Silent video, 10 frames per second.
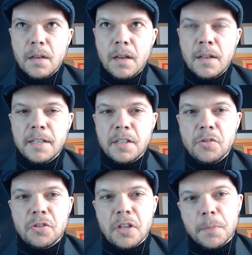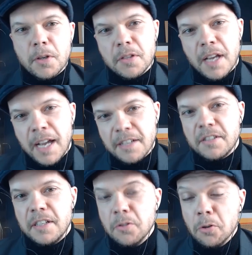And that's interesting because
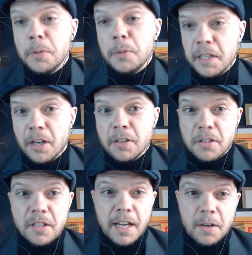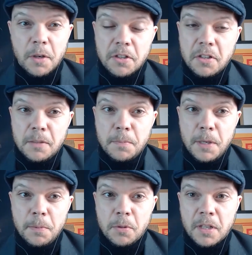actually, normally the answer to that question is
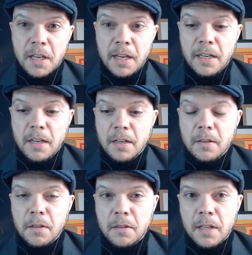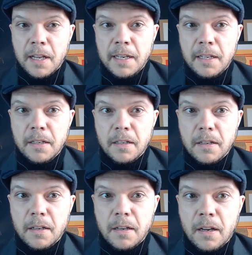people say they
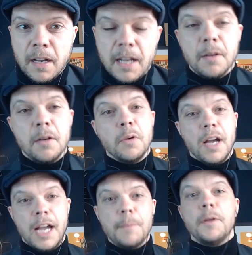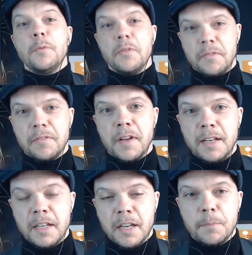are were happy with the
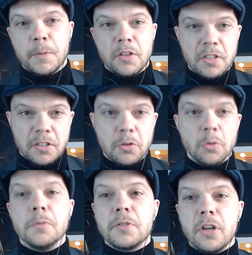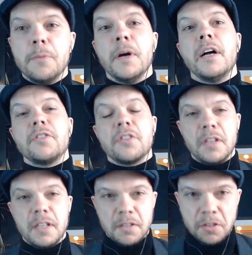failure because it's taught them so much, and
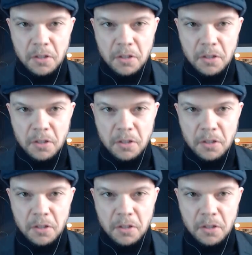it's you know